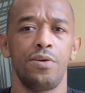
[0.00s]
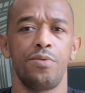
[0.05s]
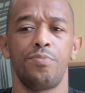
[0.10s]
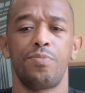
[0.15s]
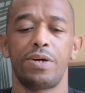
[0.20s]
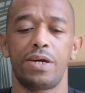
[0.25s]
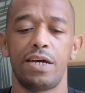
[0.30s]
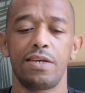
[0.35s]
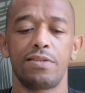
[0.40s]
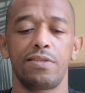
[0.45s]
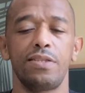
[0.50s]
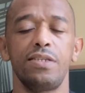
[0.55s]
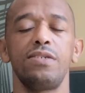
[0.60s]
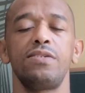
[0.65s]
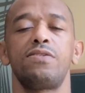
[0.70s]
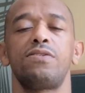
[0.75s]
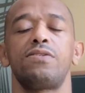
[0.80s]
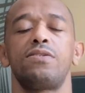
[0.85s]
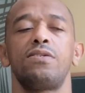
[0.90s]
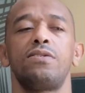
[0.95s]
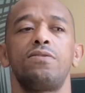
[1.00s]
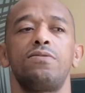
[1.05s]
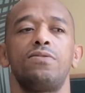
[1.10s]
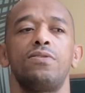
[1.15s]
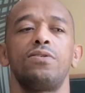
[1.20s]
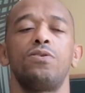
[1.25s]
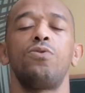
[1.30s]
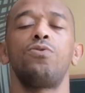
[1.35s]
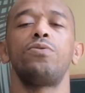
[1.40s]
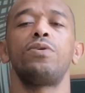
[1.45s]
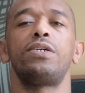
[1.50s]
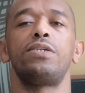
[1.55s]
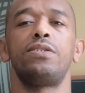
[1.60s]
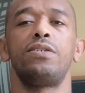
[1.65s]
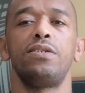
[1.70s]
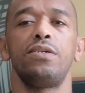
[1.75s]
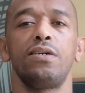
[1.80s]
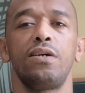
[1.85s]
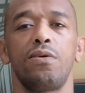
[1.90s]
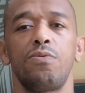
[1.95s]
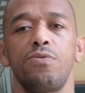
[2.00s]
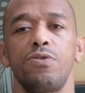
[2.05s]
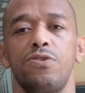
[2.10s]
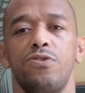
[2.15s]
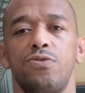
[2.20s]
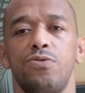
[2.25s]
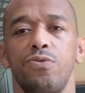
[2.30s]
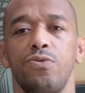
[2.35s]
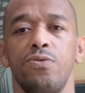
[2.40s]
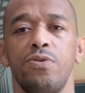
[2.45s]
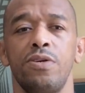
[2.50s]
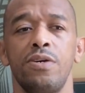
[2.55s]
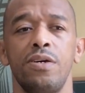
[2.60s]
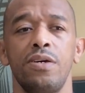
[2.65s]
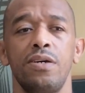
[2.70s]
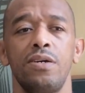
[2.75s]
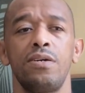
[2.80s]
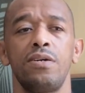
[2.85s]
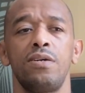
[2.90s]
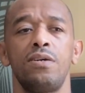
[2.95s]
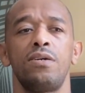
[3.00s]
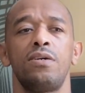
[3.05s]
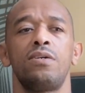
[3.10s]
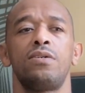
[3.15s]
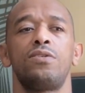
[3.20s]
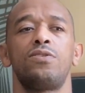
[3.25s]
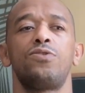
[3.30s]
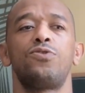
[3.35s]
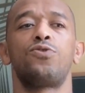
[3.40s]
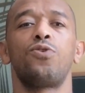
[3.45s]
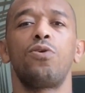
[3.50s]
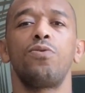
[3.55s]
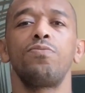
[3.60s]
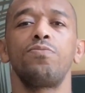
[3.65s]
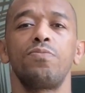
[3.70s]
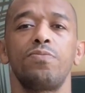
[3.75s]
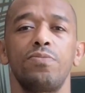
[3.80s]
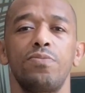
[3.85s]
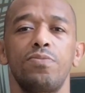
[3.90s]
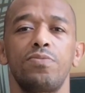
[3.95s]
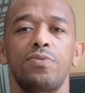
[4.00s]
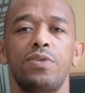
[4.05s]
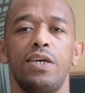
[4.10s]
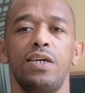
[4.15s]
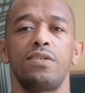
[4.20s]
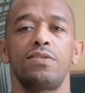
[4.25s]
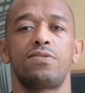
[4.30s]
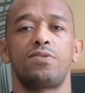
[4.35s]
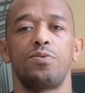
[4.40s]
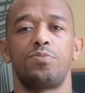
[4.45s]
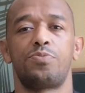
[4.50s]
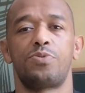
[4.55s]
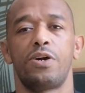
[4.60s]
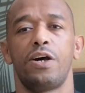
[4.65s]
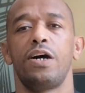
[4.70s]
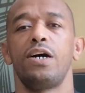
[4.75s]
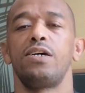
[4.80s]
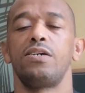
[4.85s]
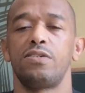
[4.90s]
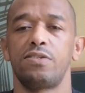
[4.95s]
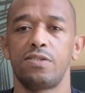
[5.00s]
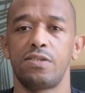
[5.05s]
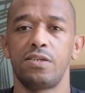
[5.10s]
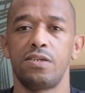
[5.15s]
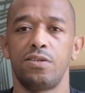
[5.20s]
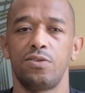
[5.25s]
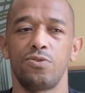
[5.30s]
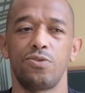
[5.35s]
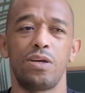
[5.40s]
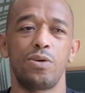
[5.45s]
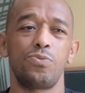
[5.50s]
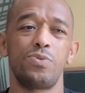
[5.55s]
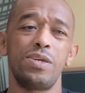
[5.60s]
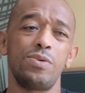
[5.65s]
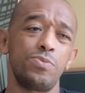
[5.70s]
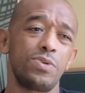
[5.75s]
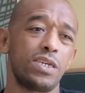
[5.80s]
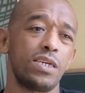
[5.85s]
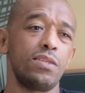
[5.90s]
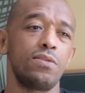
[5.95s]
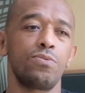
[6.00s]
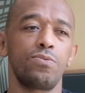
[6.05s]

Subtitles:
But at least the whole idea was to don't get surprised. You know, like